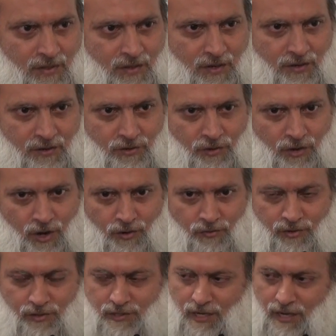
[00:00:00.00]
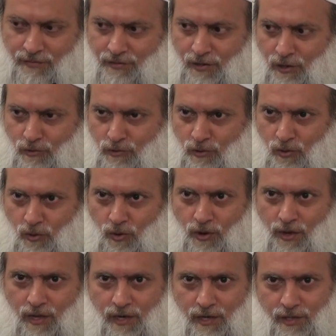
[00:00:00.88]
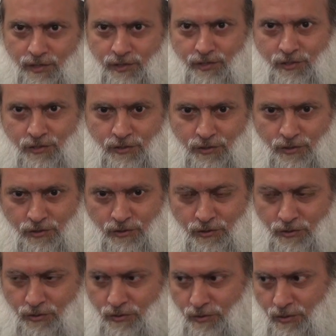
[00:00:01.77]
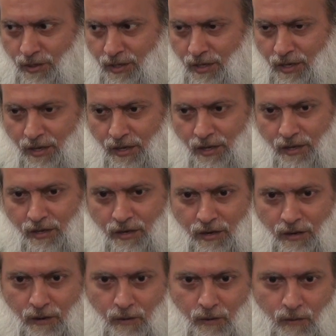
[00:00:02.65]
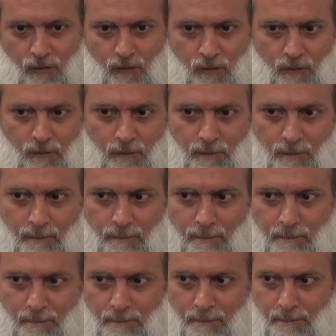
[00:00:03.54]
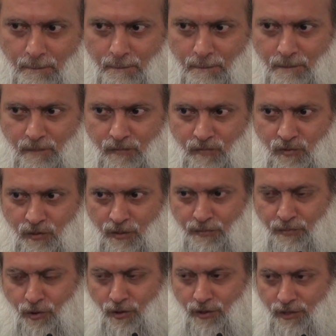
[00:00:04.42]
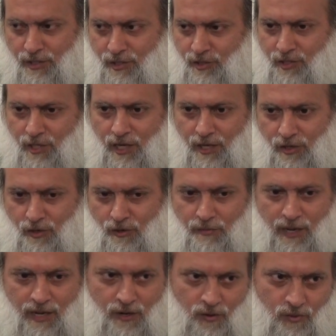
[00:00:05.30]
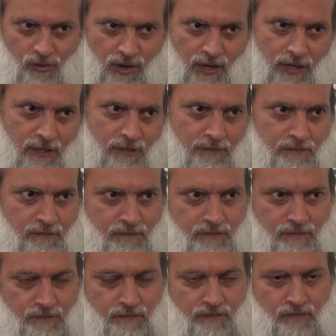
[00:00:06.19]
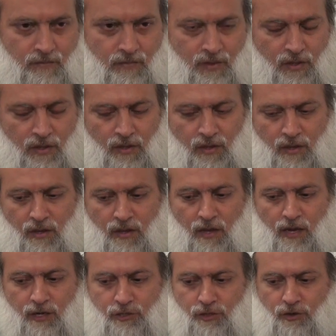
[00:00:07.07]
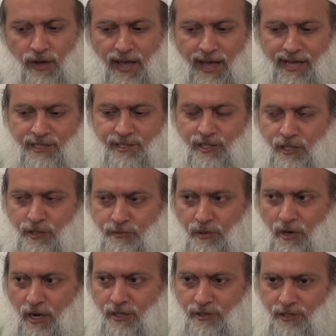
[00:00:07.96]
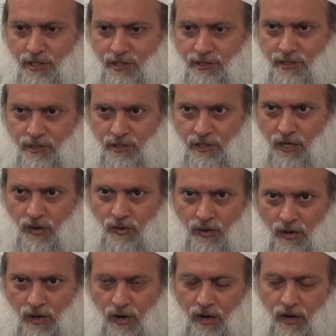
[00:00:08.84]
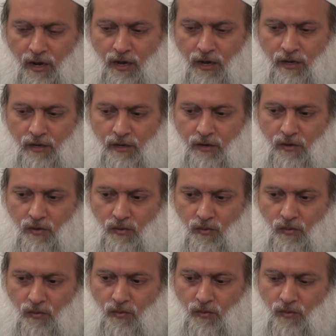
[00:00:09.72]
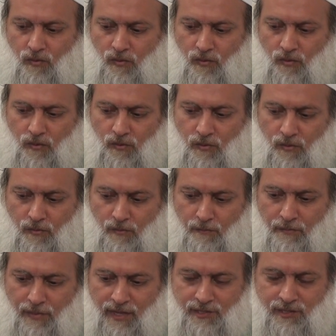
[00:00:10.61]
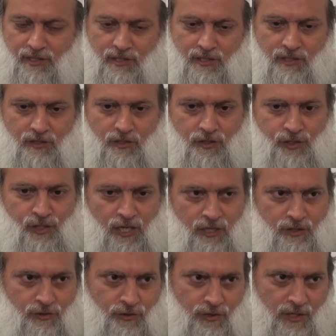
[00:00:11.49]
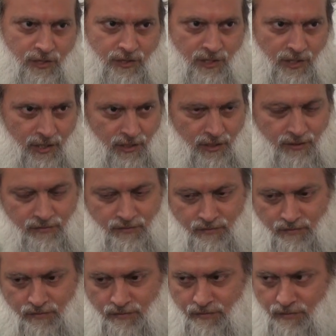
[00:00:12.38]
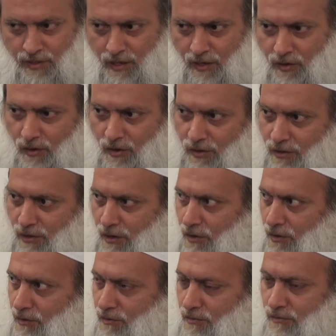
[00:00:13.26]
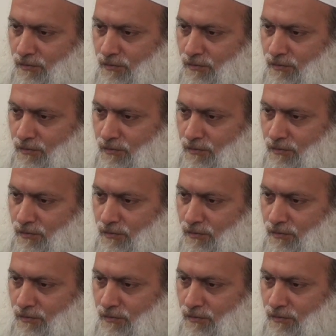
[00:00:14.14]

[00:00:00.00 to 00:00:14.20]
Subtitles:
You know, you always have those loyalists who, you know, support the state no matter what. And so as this process is going on, messages are sent to Yazid that, look, you know,